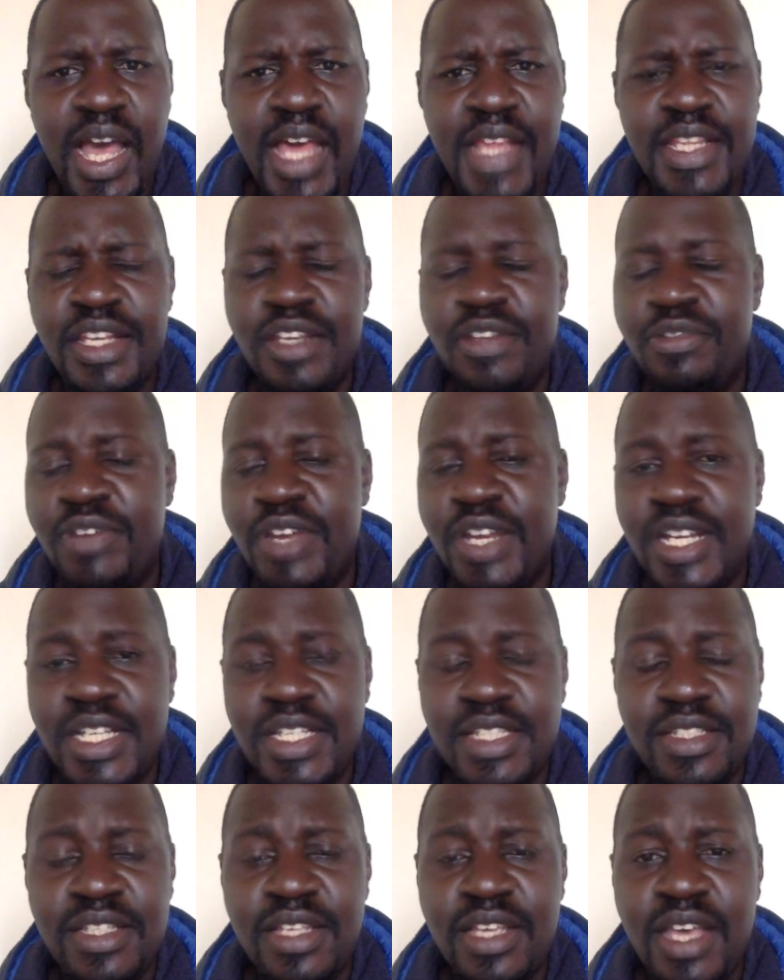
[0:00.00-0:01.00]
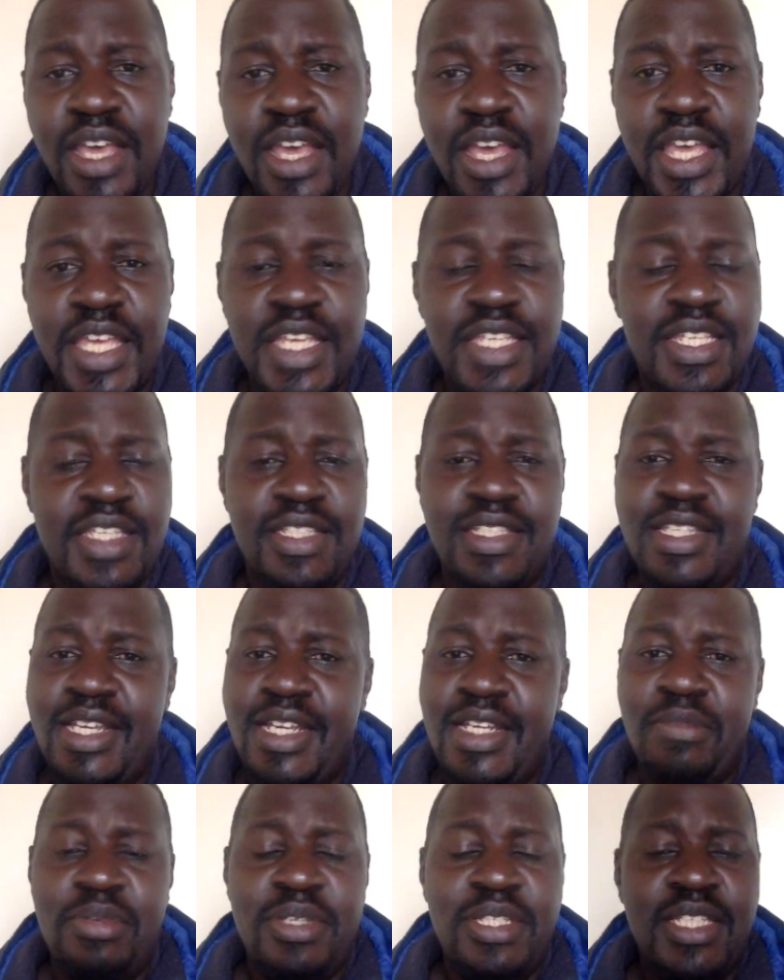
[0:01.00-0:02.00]
the defenders, he just
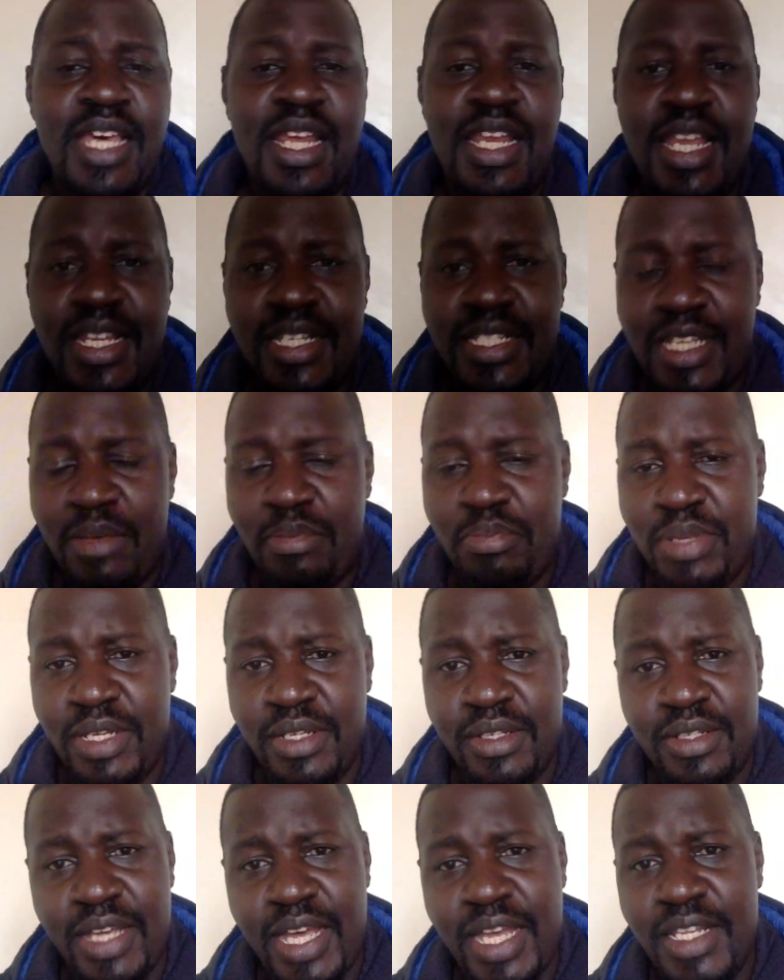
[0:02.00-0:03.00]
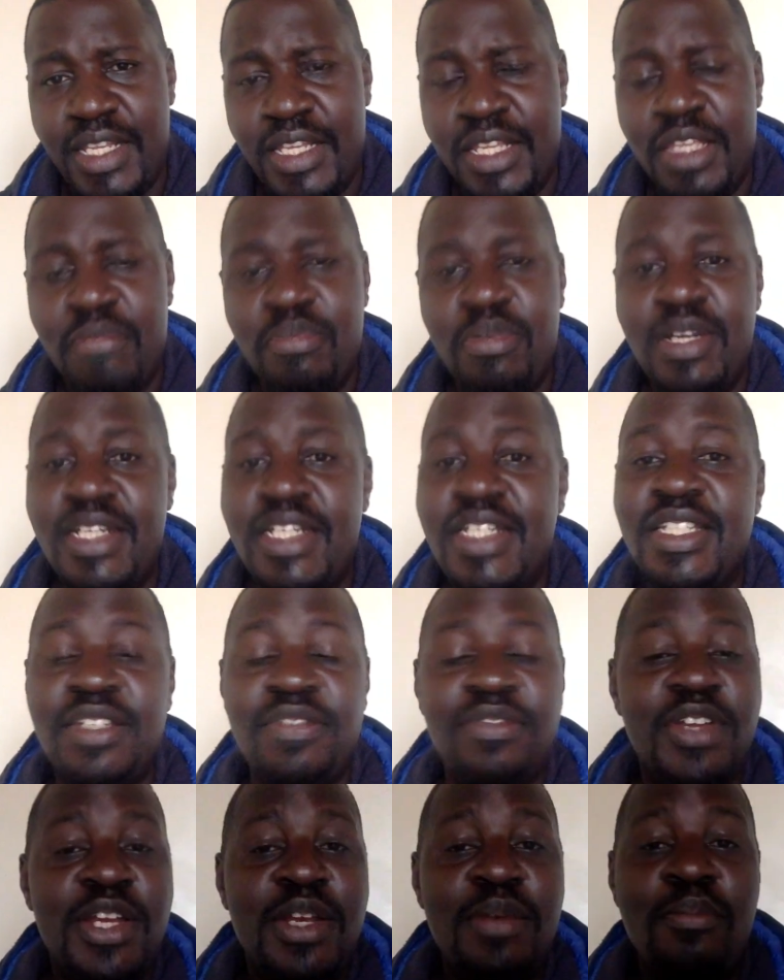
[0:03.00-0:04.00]
had basically a tap in, and the keeper didn't
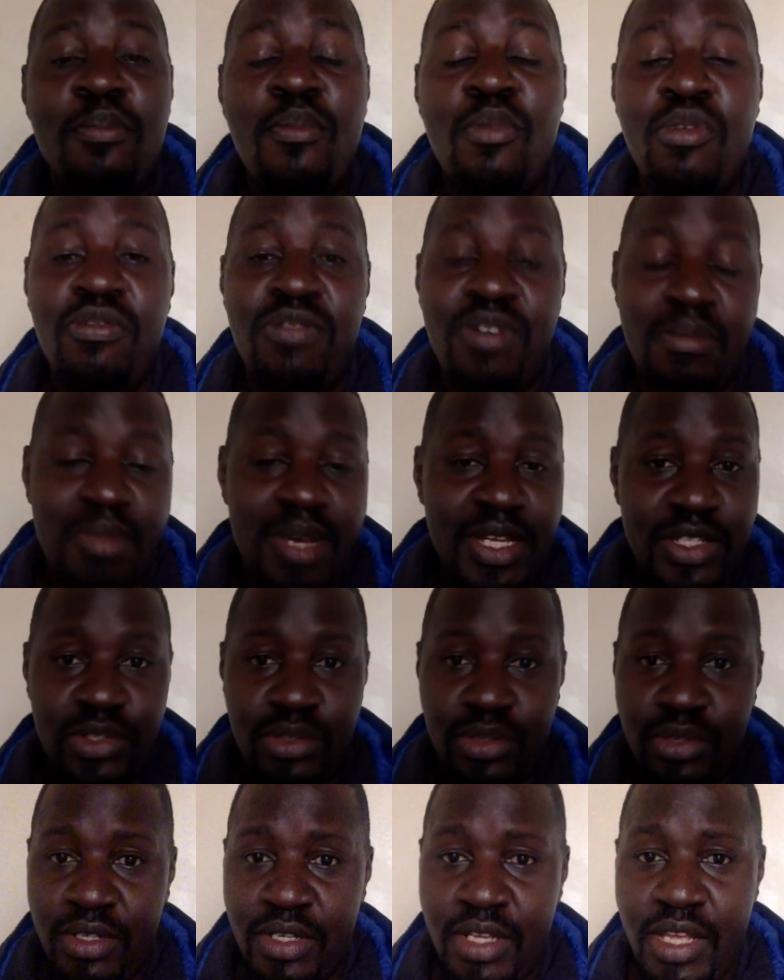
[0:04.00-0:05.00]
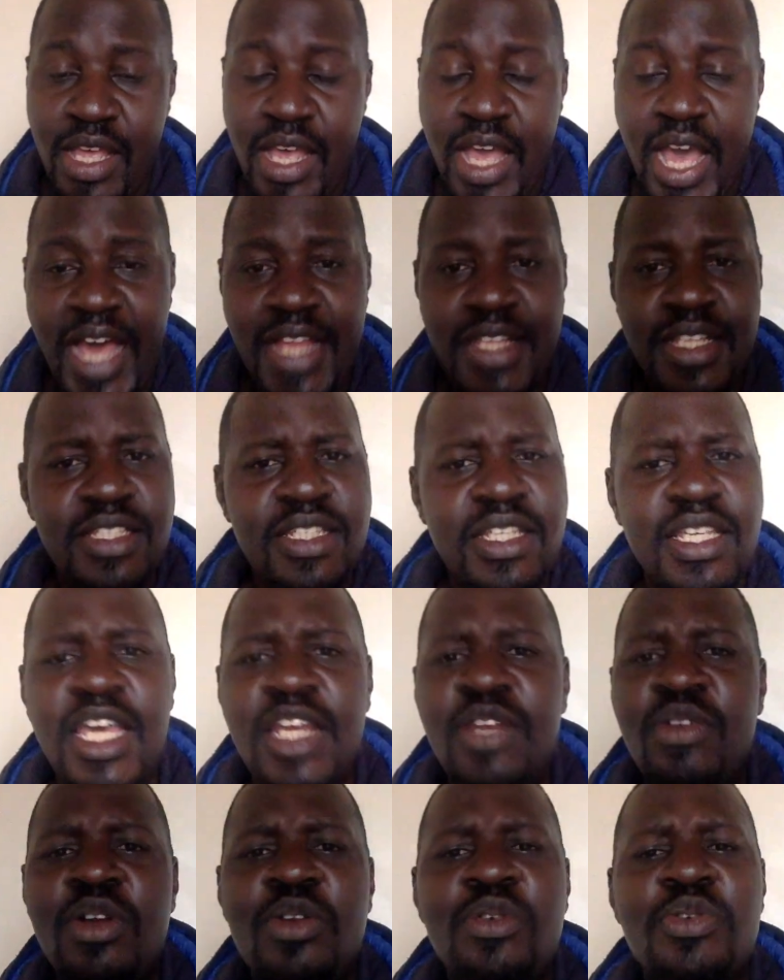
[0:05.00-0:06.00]
even move a muscle. And the
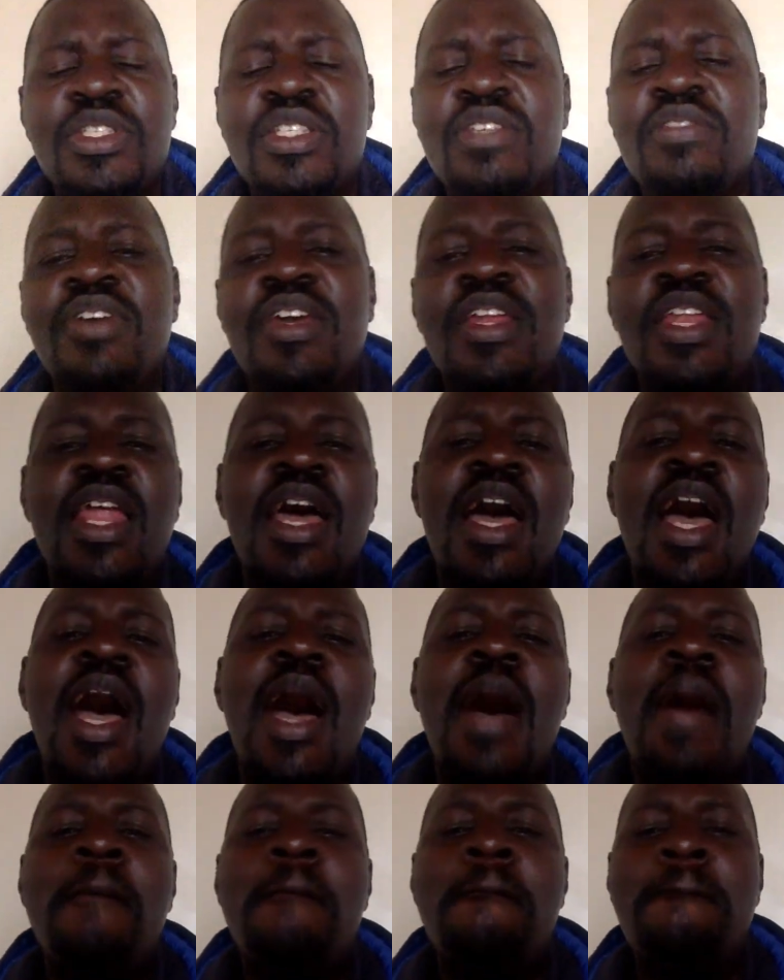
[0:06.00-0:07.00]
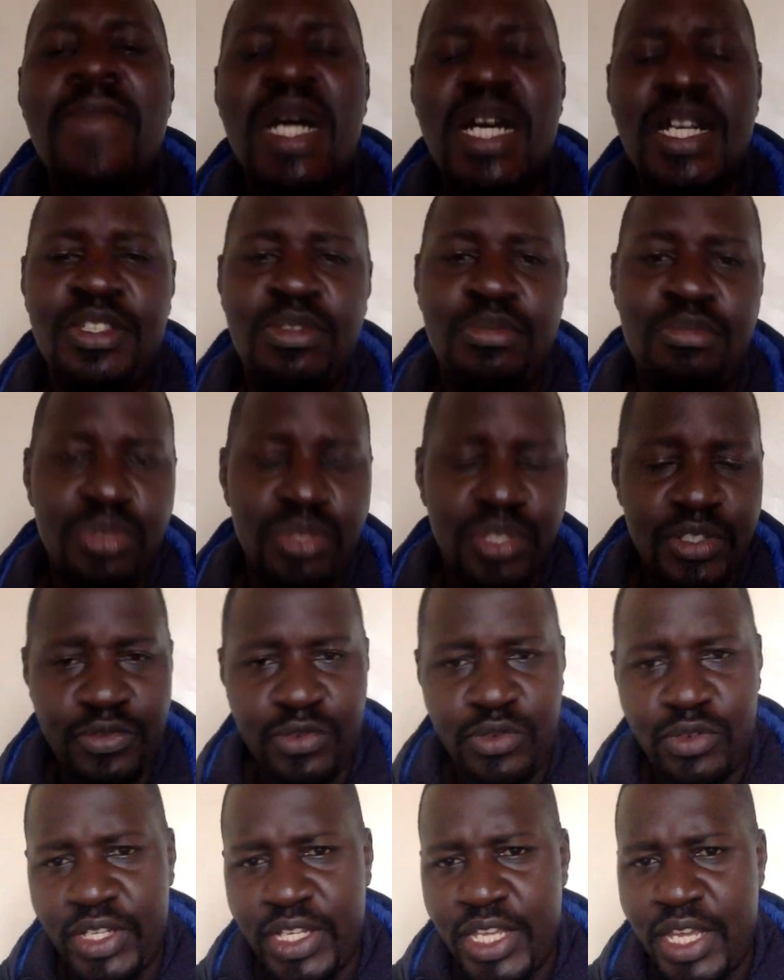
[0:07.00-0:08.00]
second one was even a much
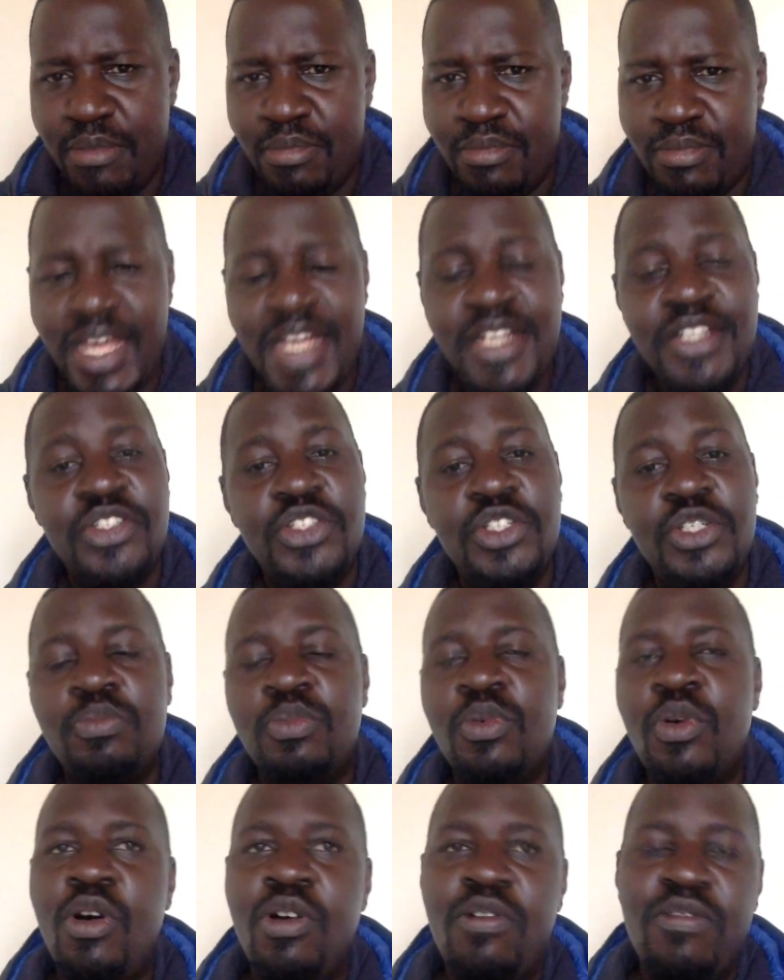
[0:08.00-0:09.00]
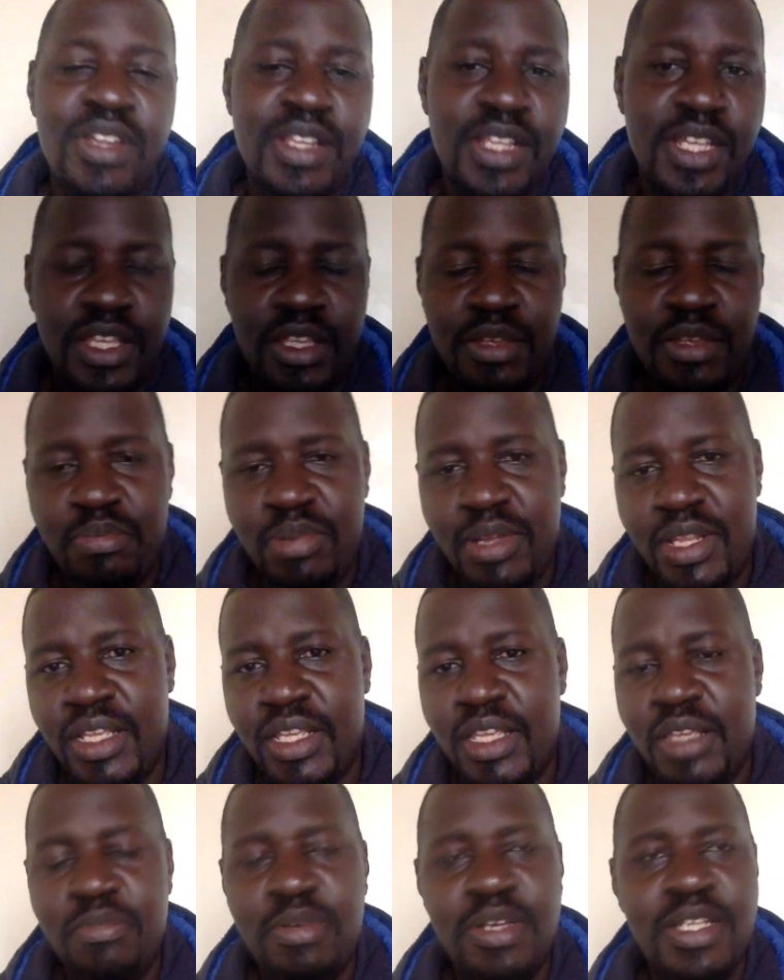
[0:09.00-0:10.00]
beautiful game. That chip over the keeper
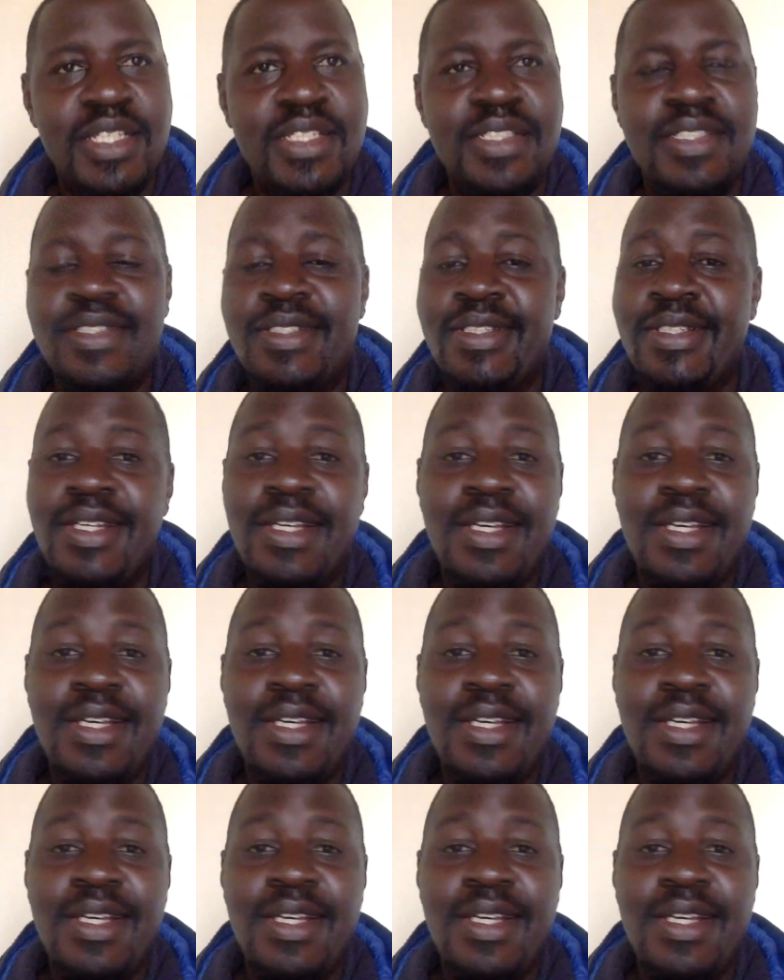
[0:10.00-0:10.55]
just